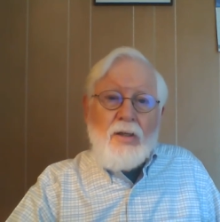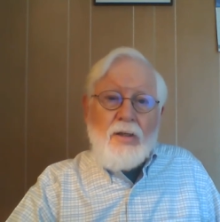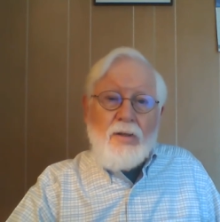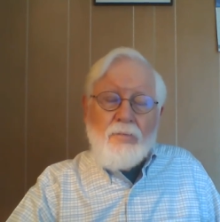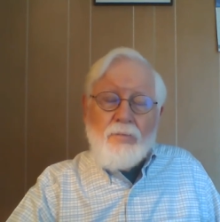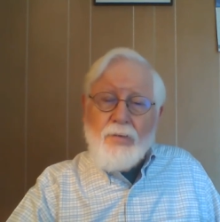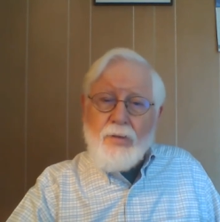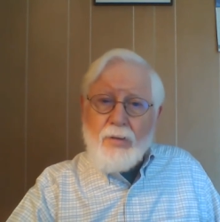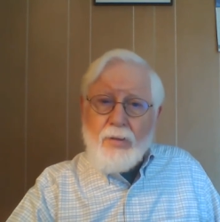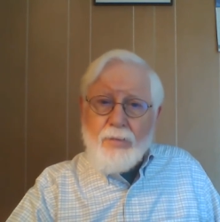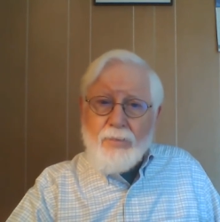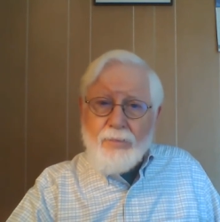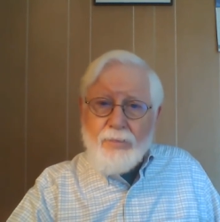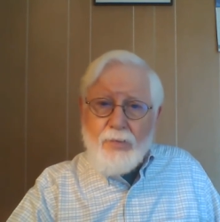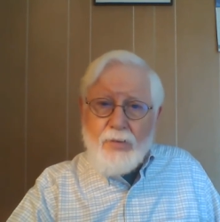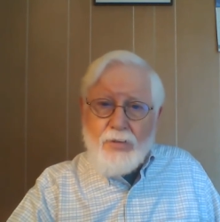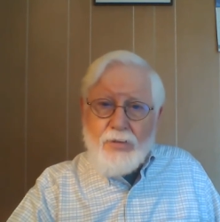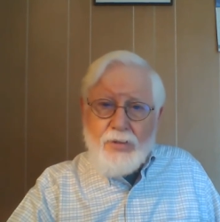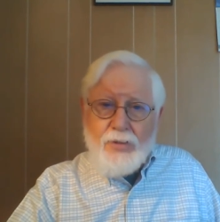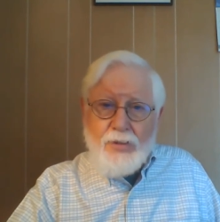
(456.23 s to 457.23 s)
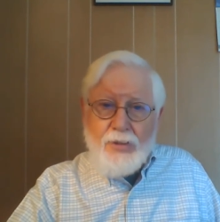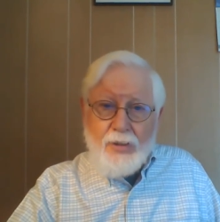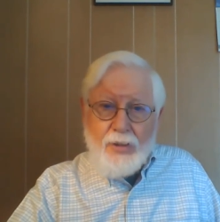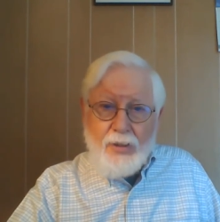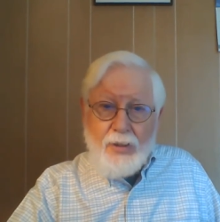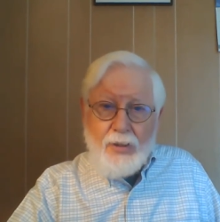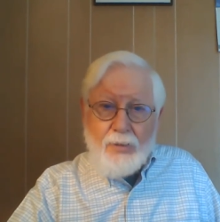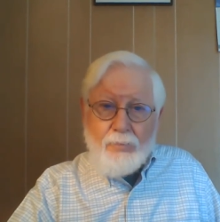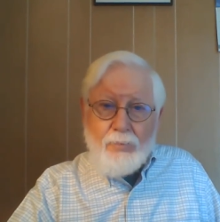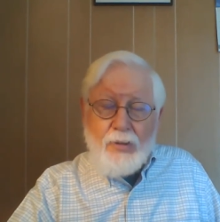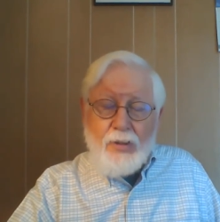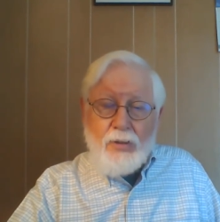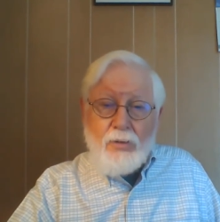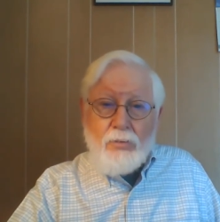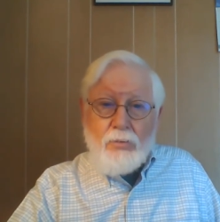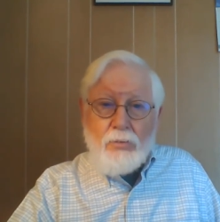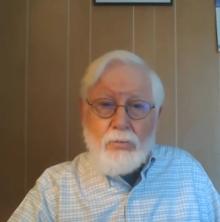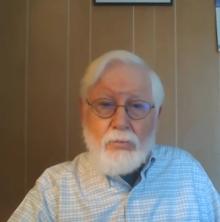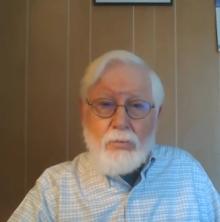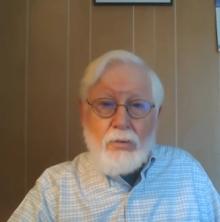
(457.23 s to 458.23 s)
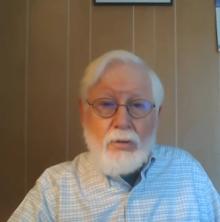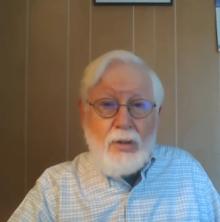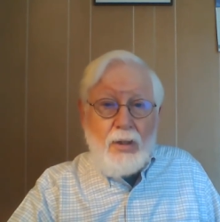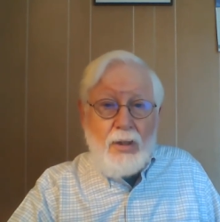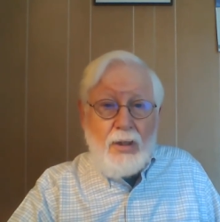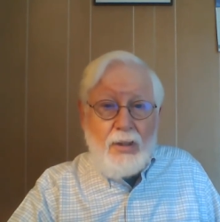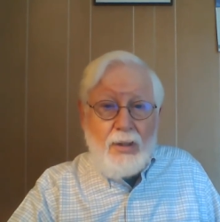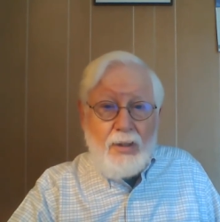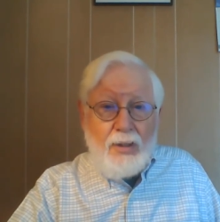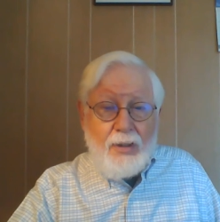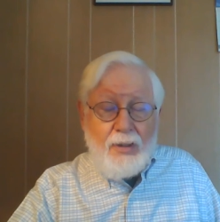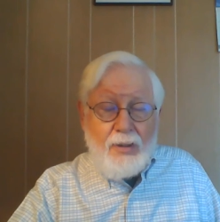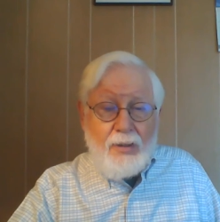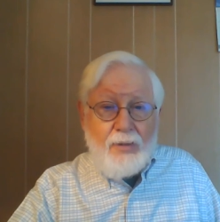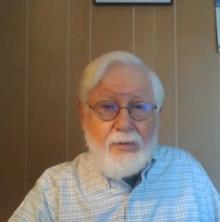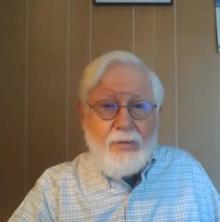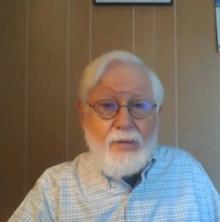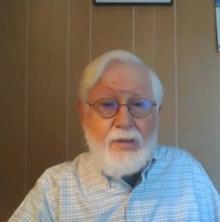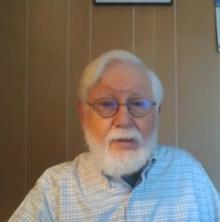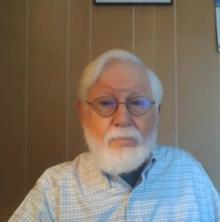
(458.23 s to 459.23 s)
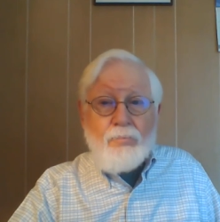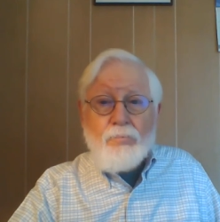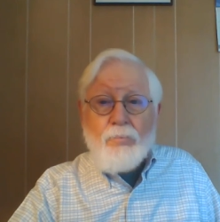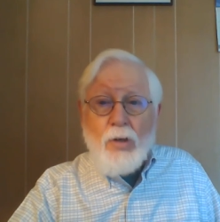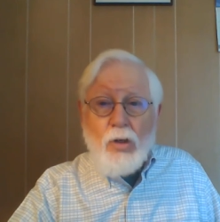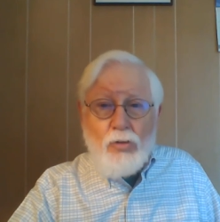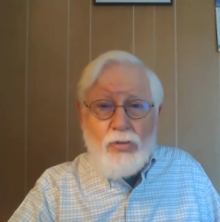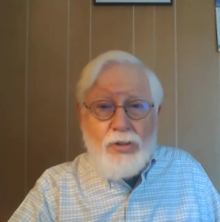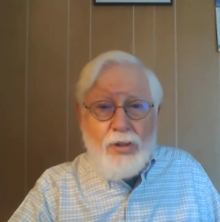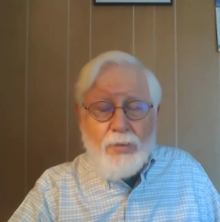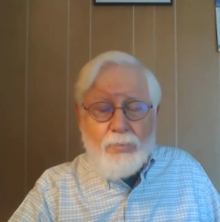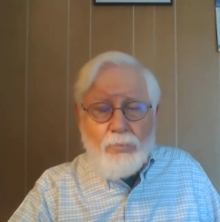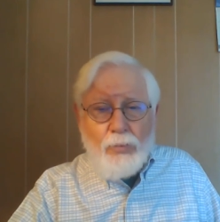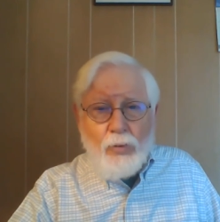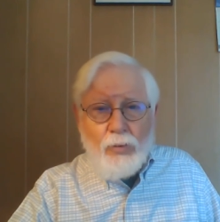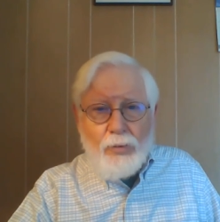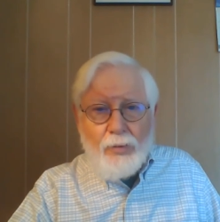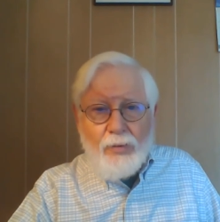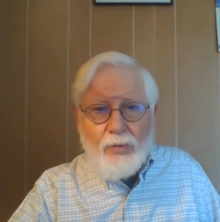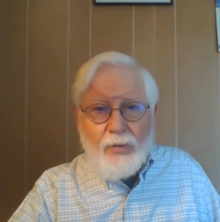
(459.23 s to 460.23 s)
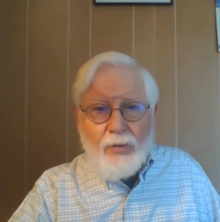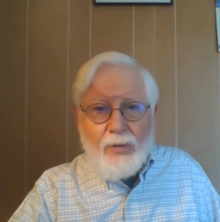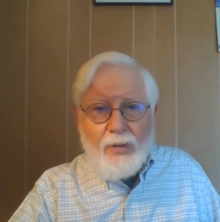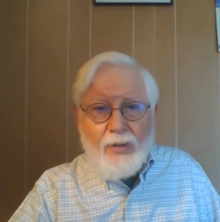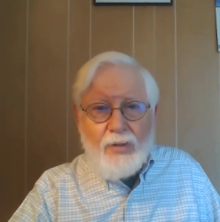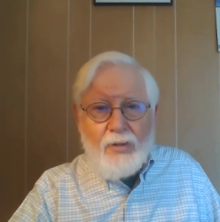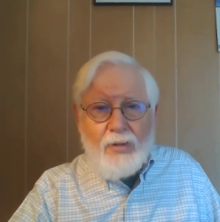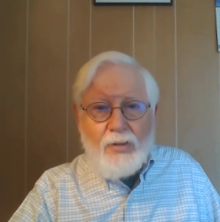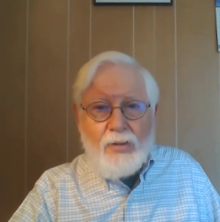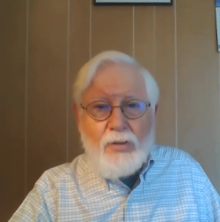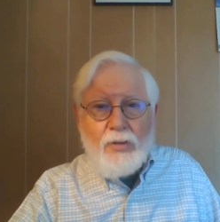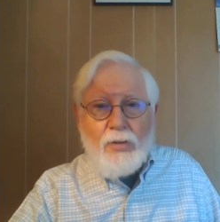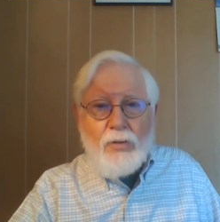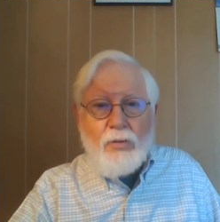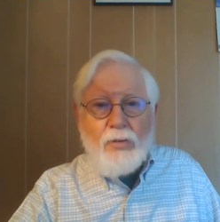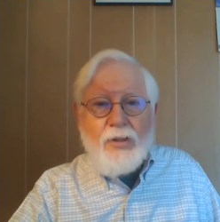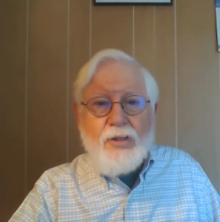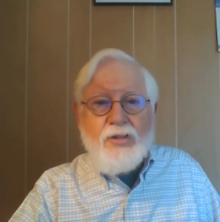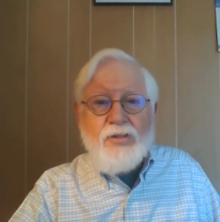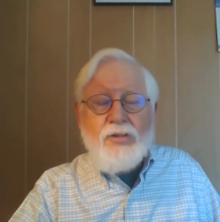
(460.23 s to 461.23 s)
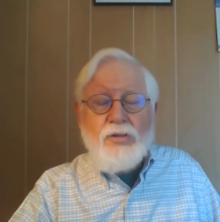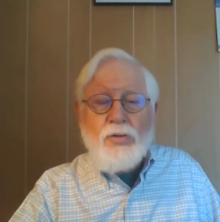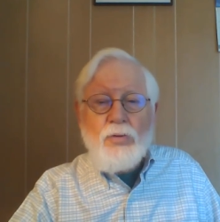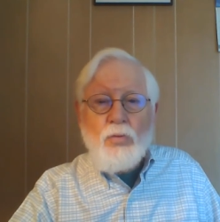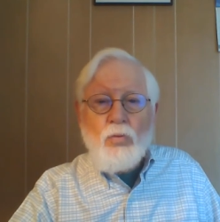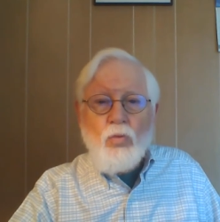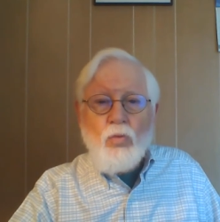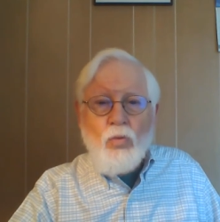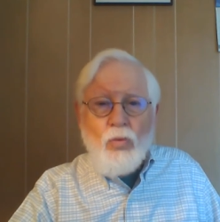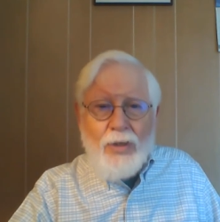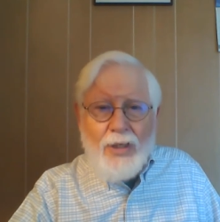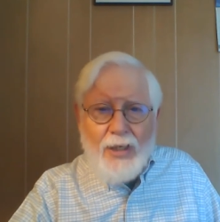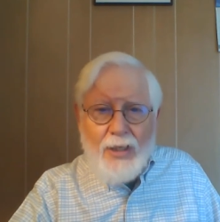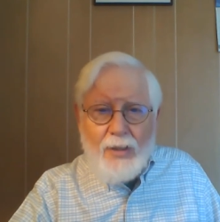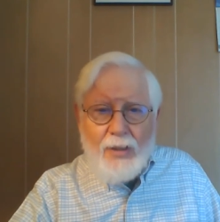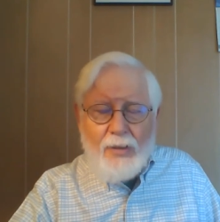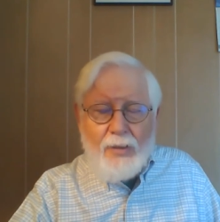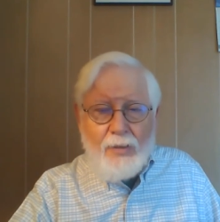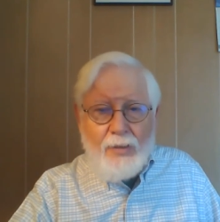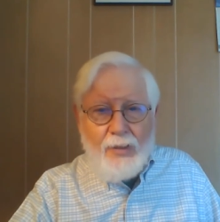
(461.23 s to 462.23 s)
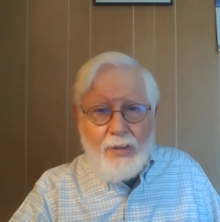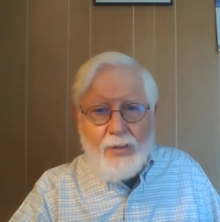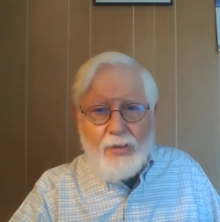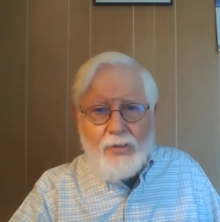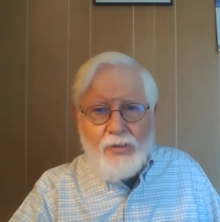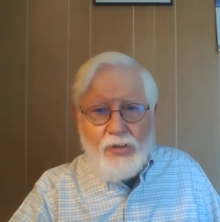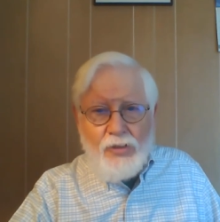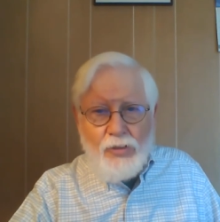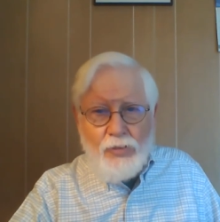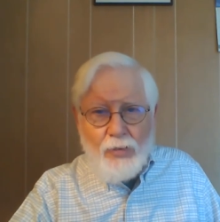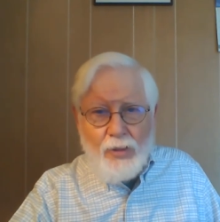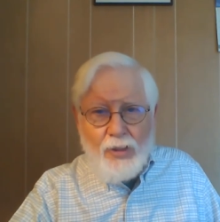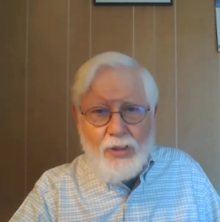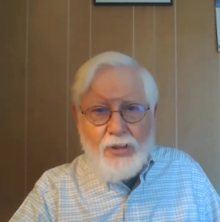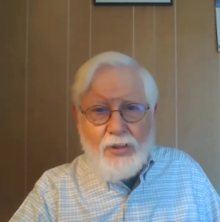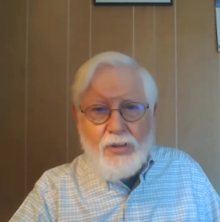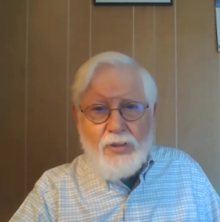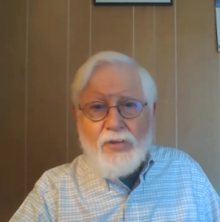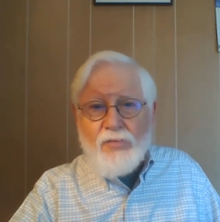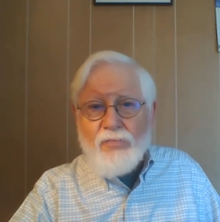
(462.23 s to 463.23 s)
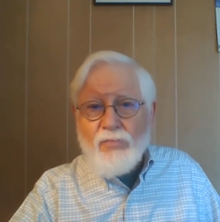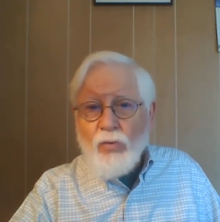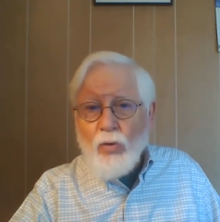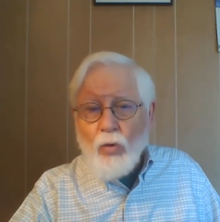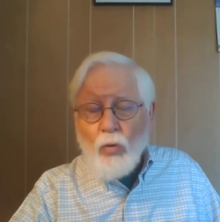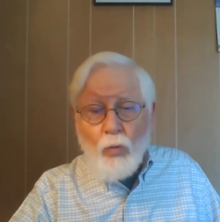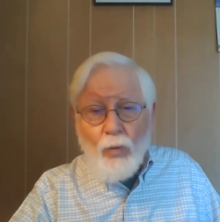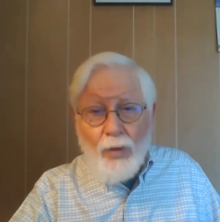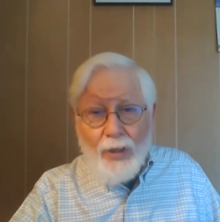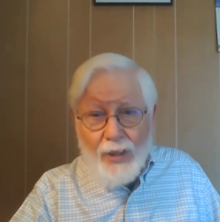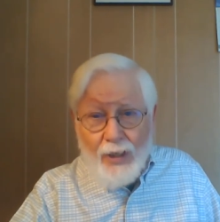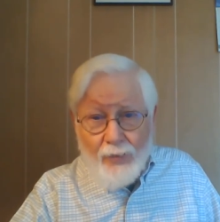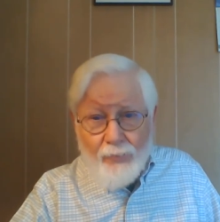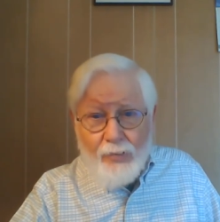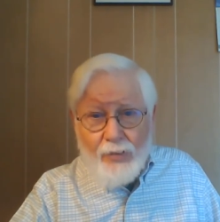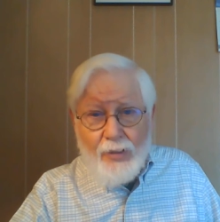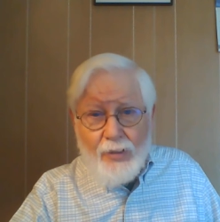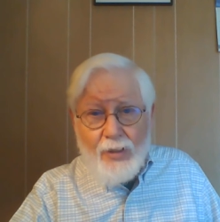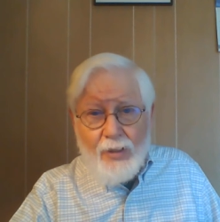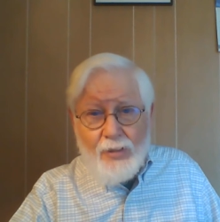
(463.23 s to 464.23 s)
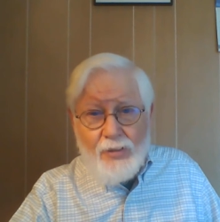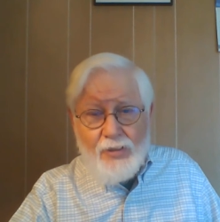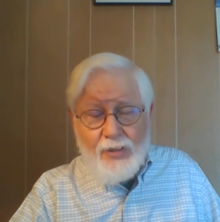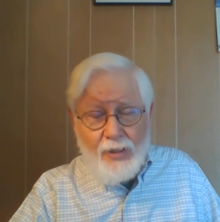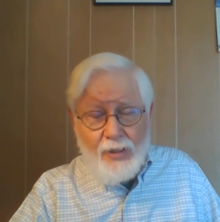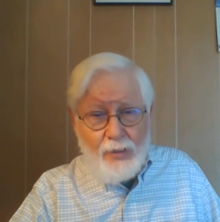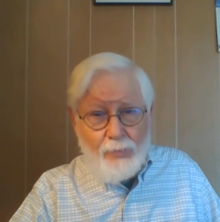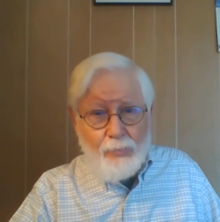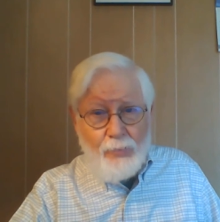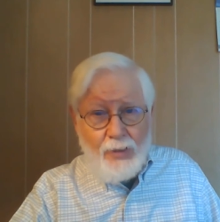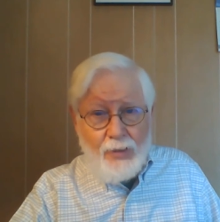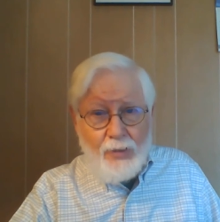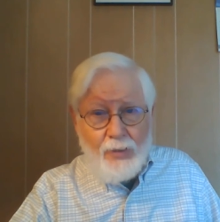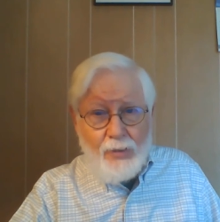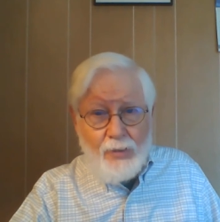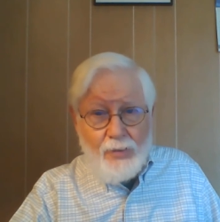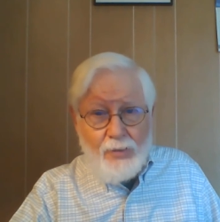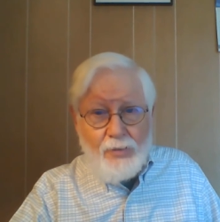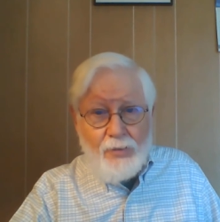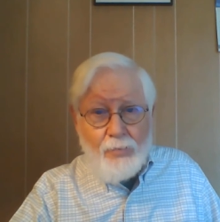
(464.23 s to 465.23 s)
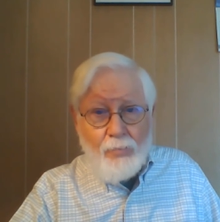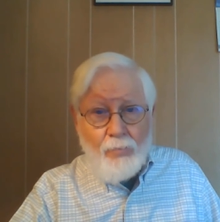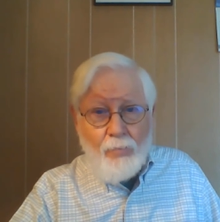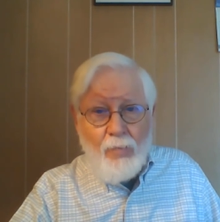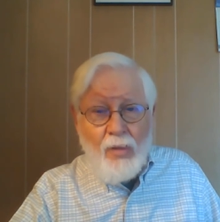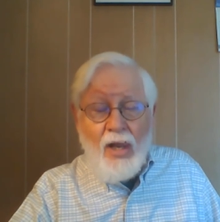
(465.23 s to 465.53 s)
the very first time you log in, the most important thing to do is to read the instructions for whatever the assignment is.